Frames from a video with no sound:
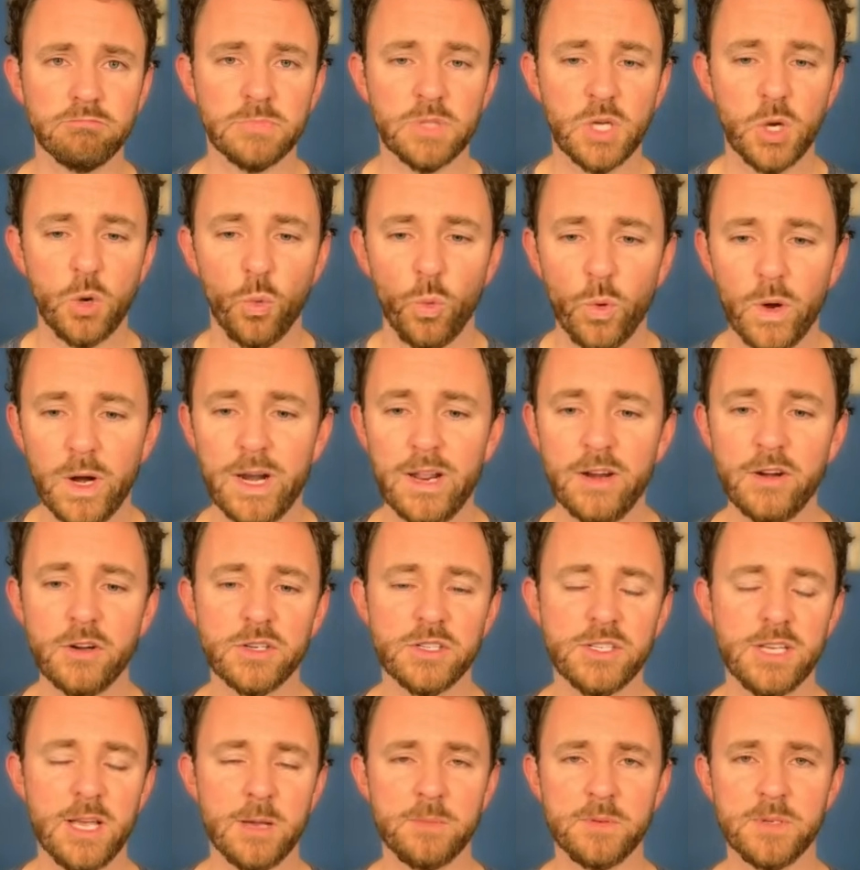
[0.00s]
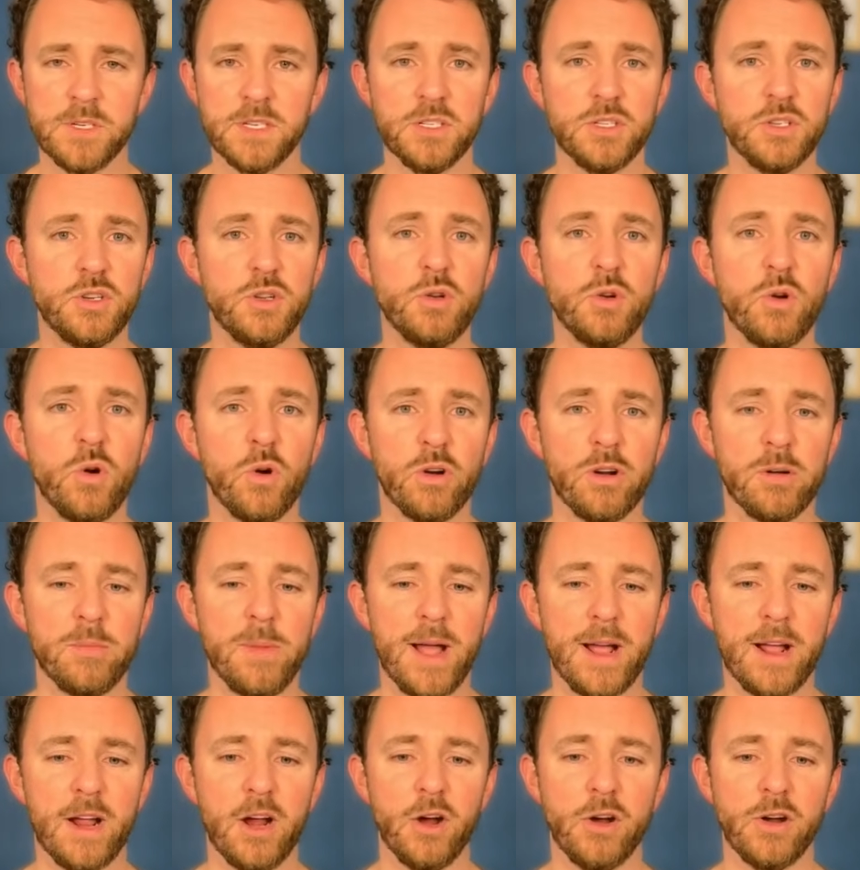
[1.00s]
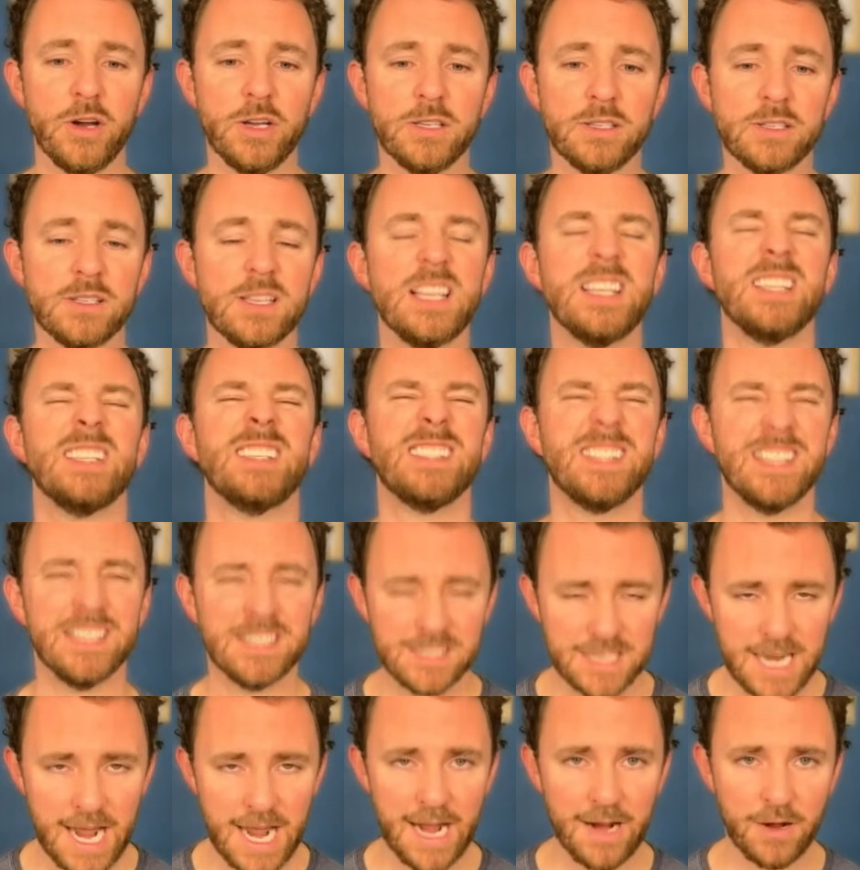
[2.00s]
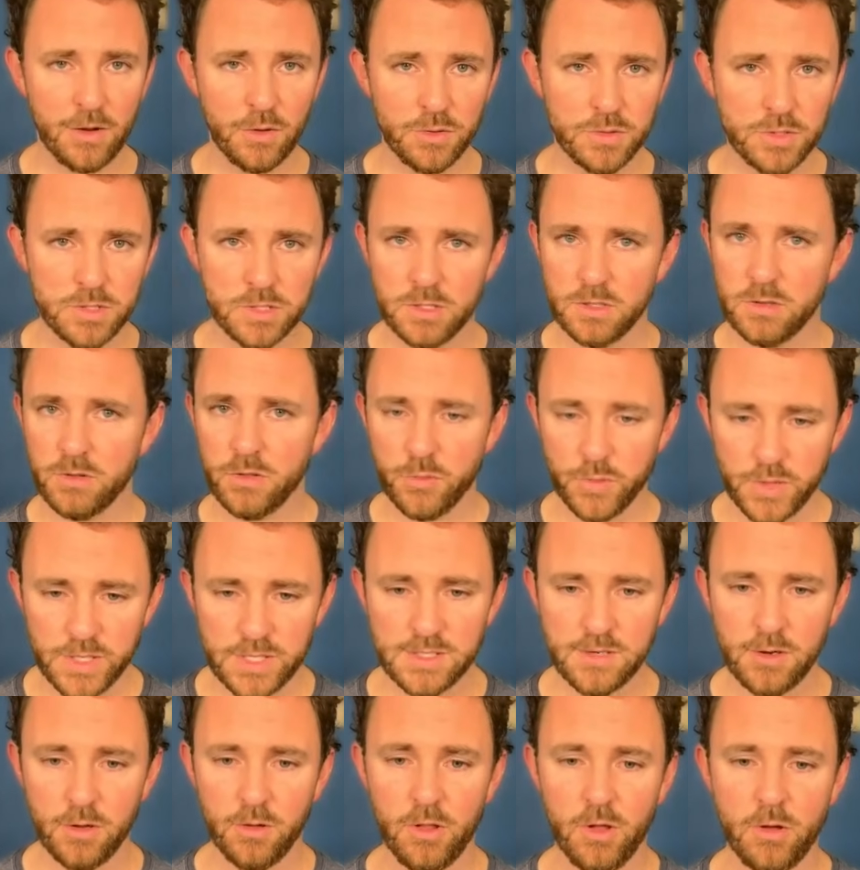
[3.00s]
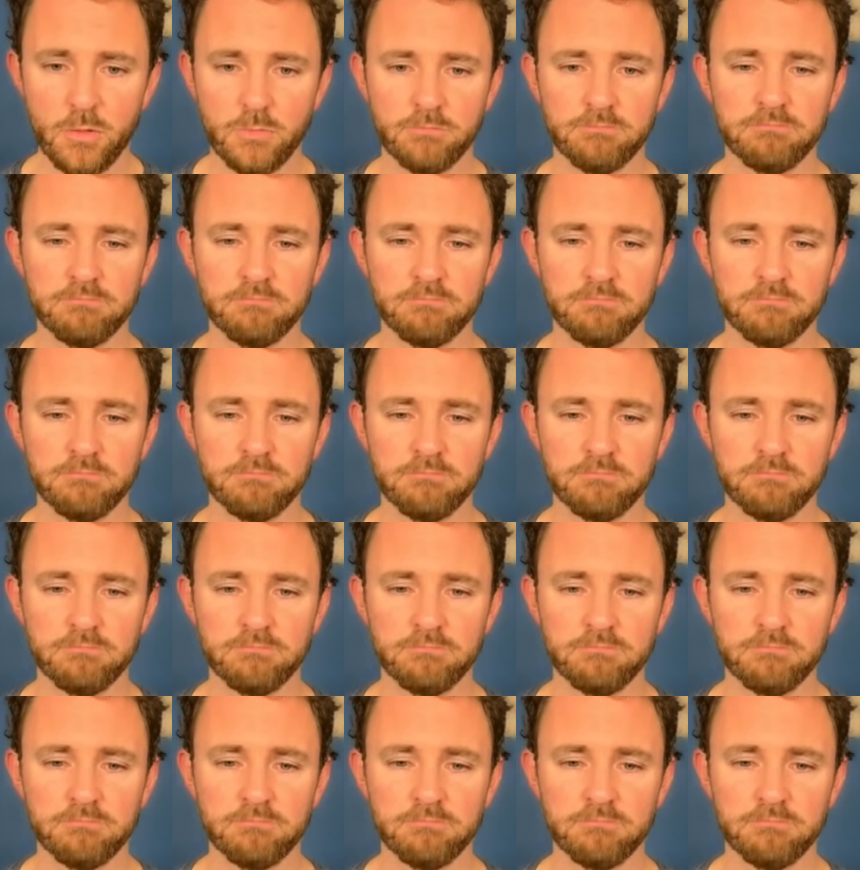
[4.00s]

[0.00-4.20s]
one interception, two quarterback hurries, six tackles, three solo.